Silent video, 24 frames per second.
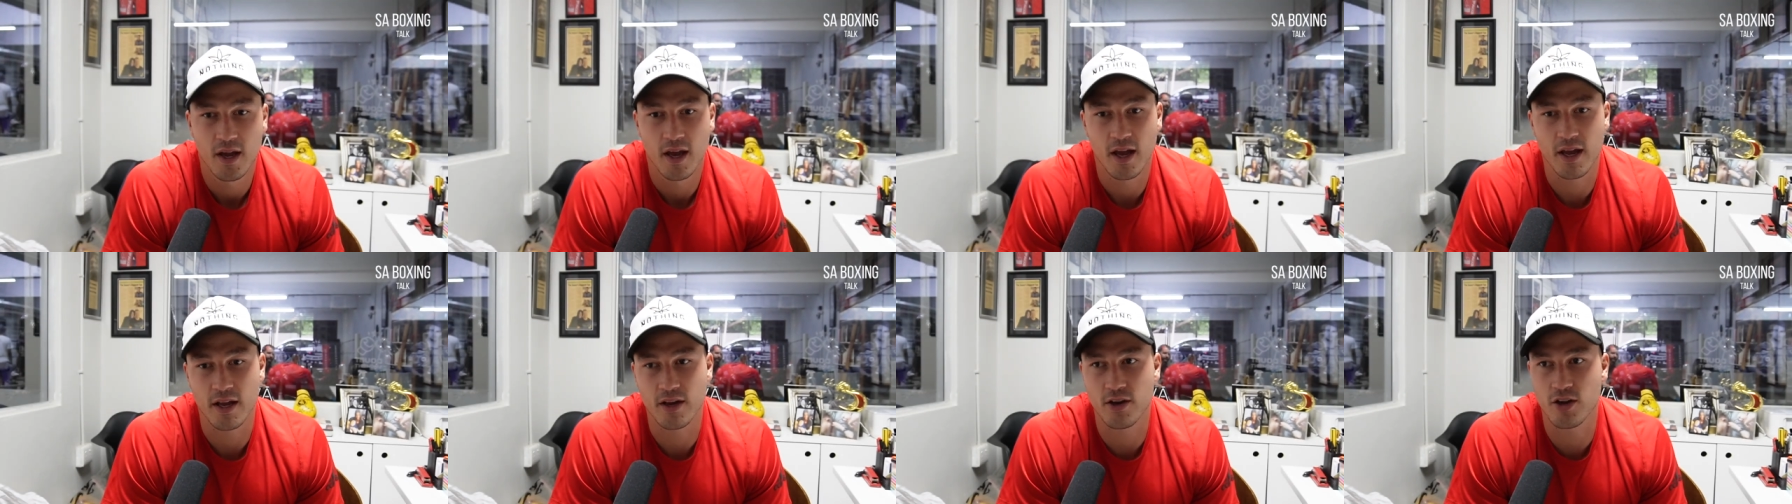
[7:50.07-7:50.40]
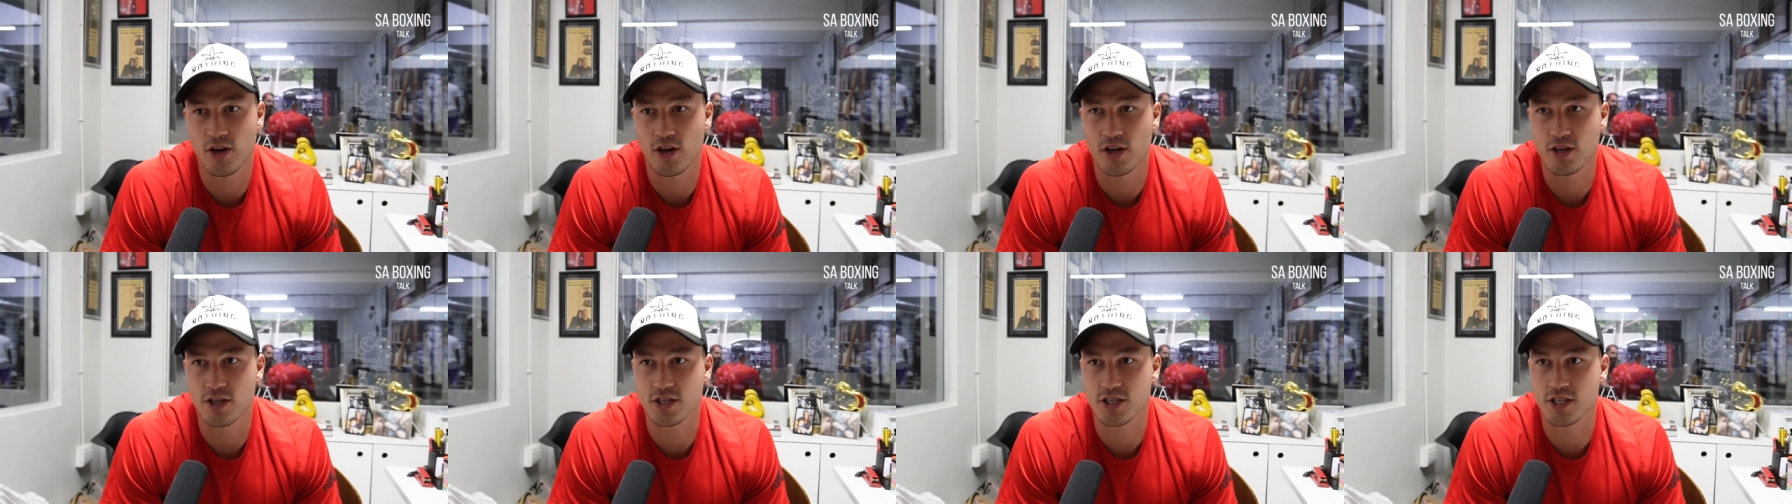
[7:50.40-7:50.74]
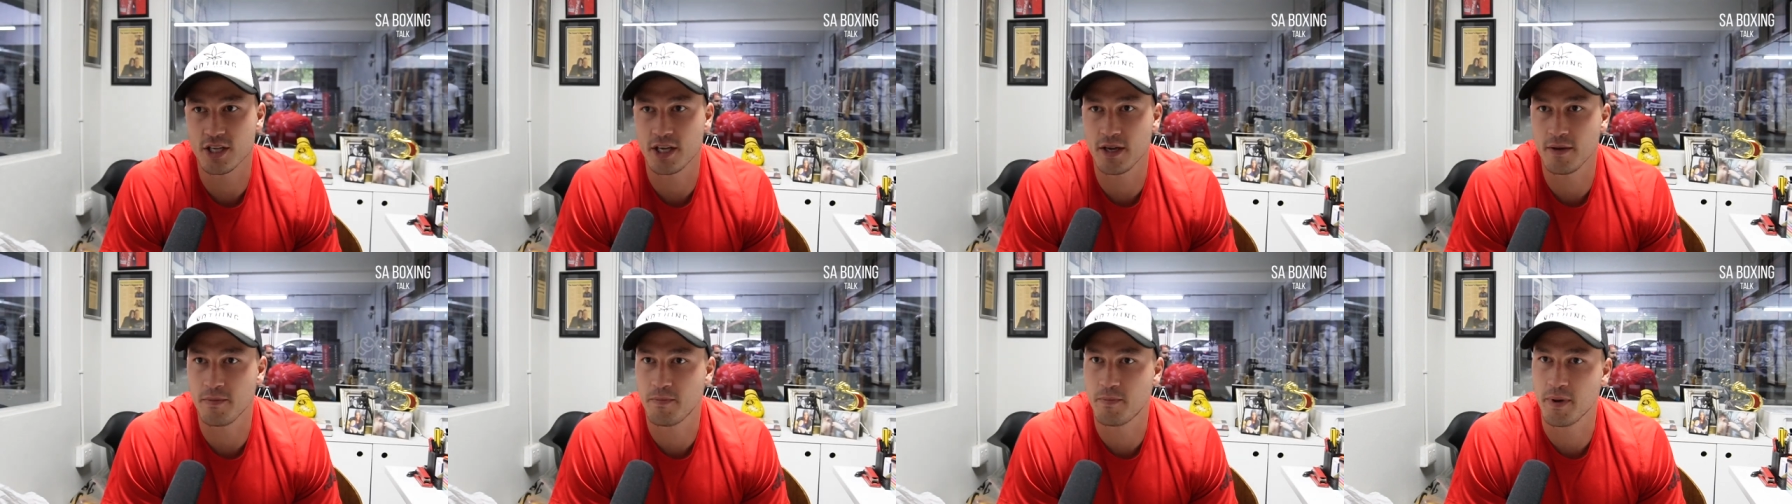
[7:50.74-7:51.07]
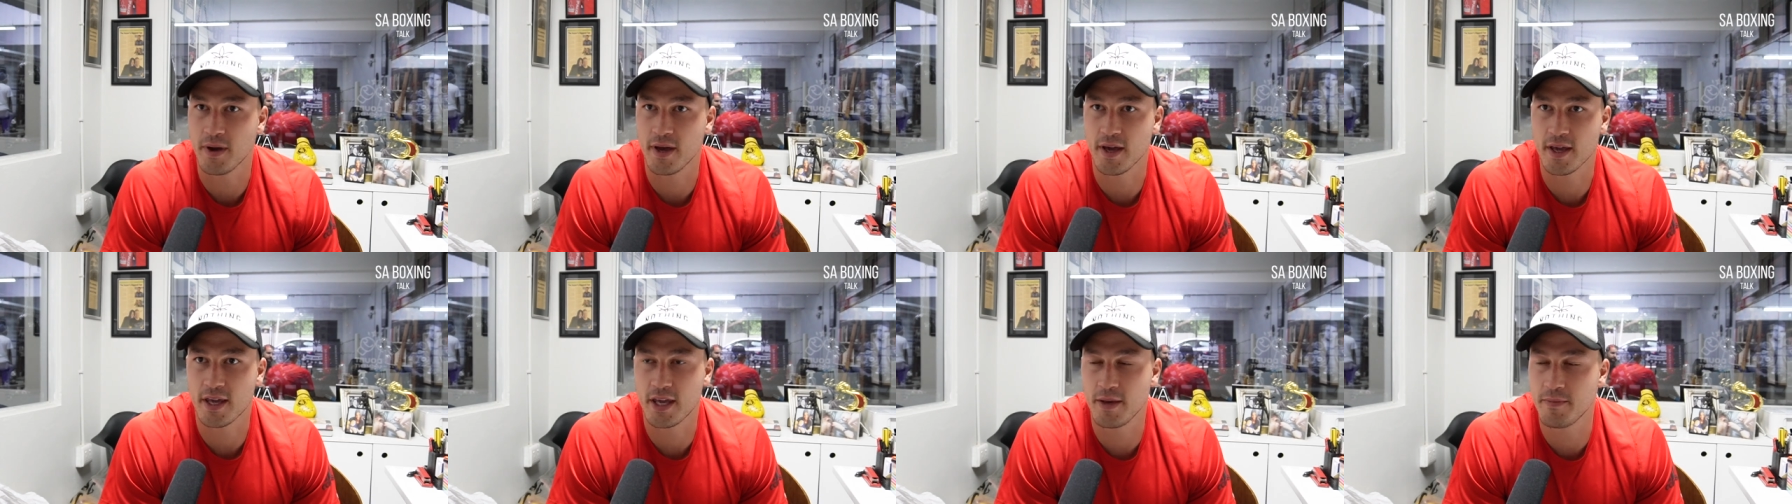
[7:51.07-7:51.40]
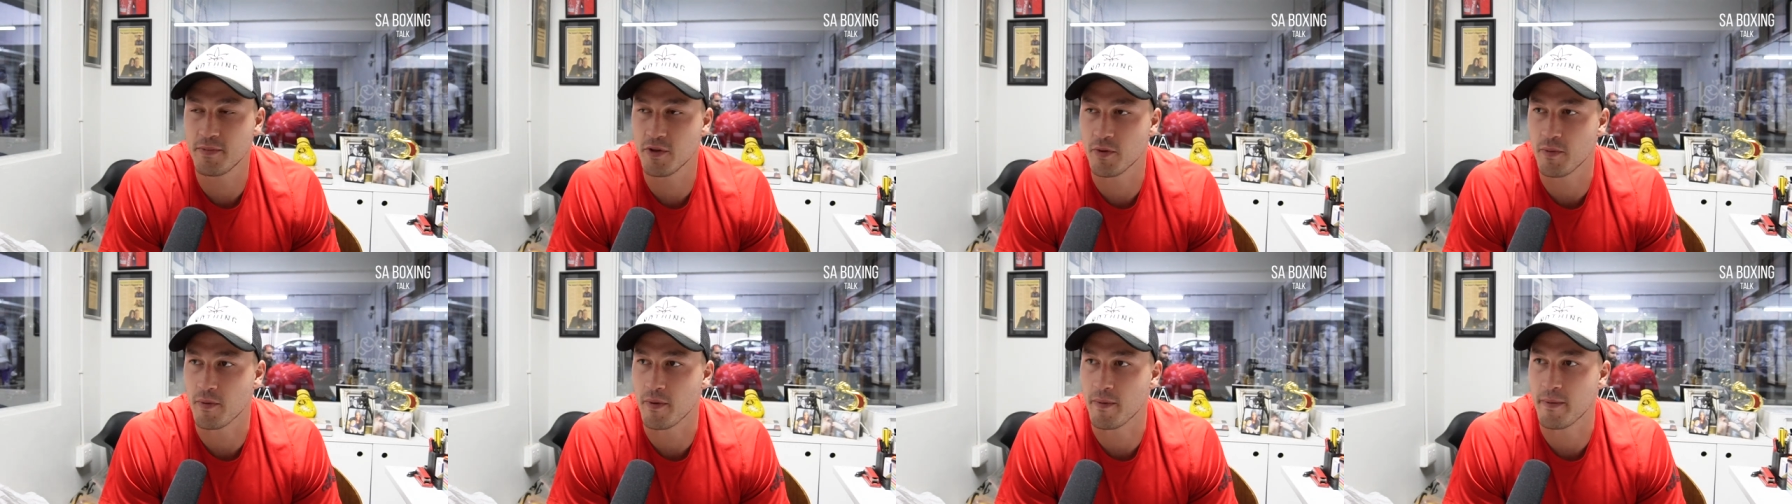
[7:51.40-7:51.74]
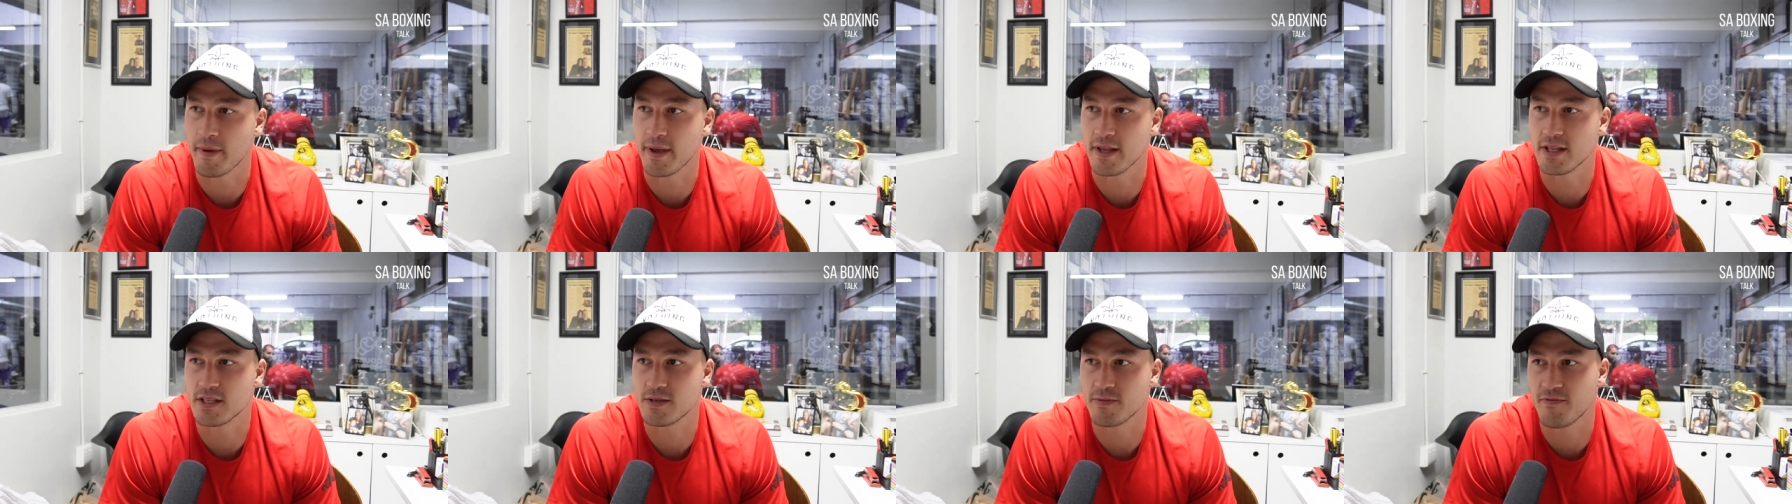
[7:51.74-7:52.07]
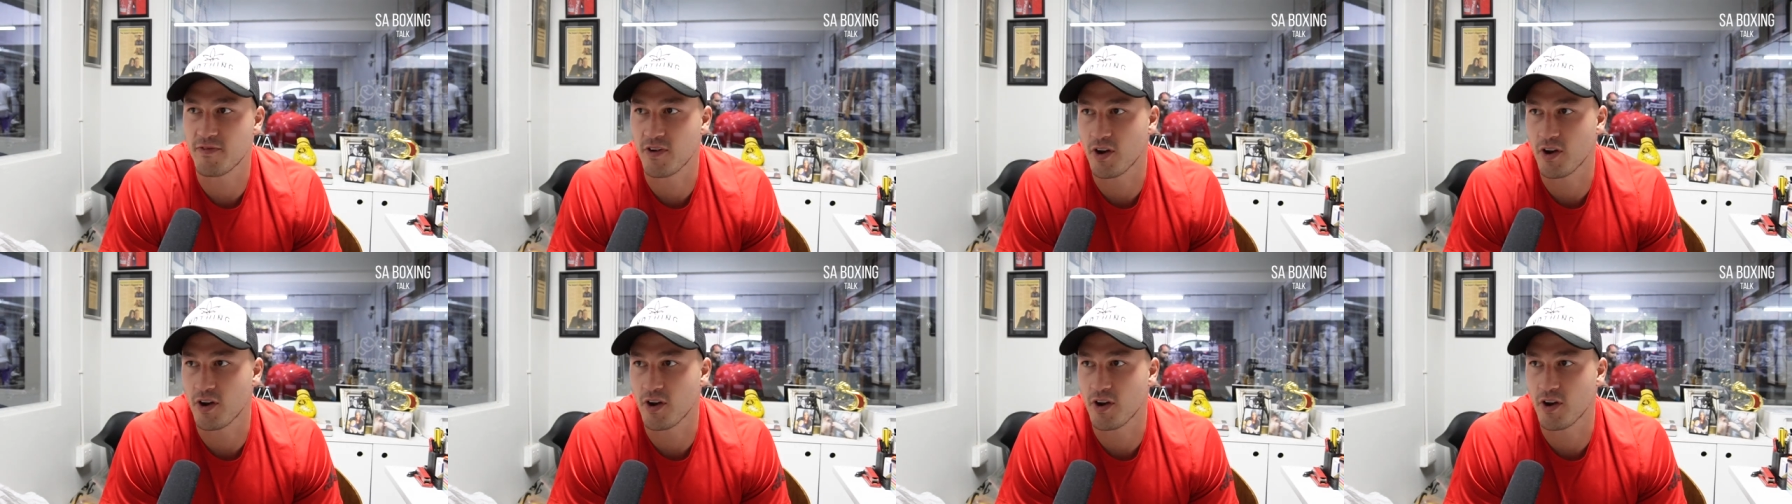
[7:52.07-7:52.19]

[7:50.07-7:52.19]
And, you know, just keep the momentum